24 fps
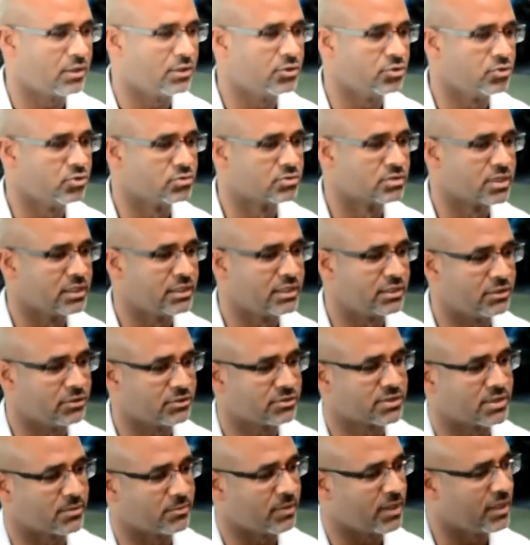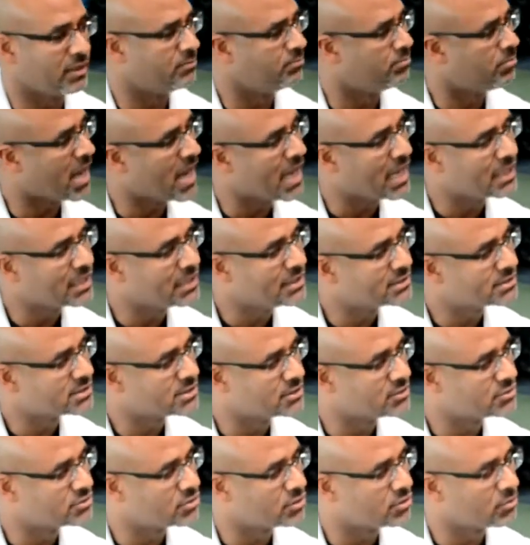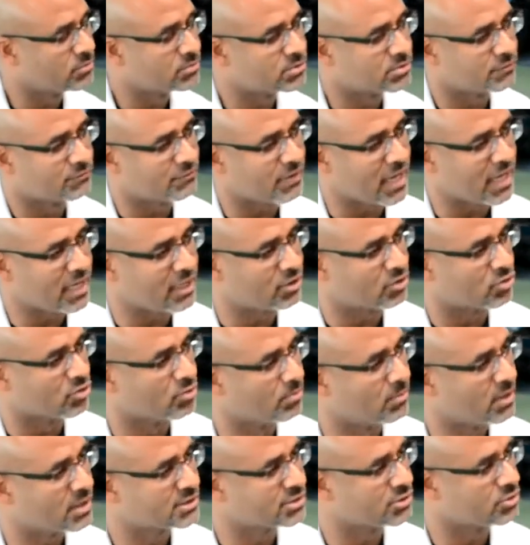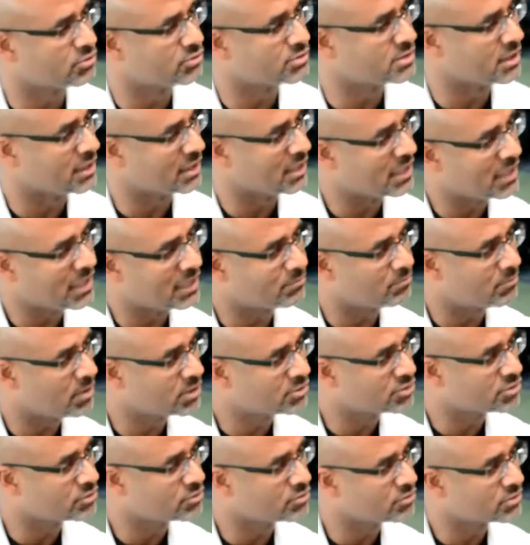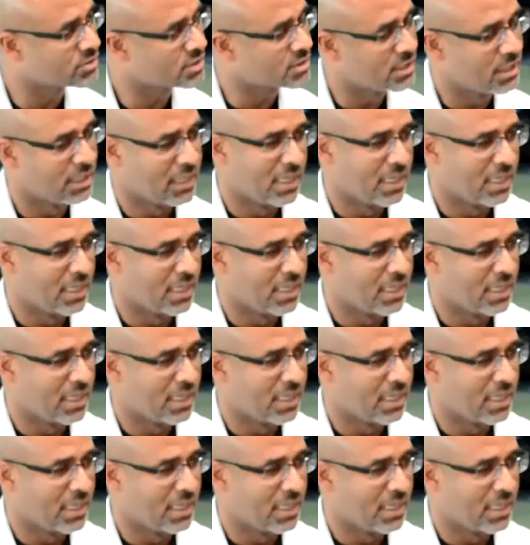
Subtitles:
Usually there's some imbalance in terms of ankle muscles and leg muscles.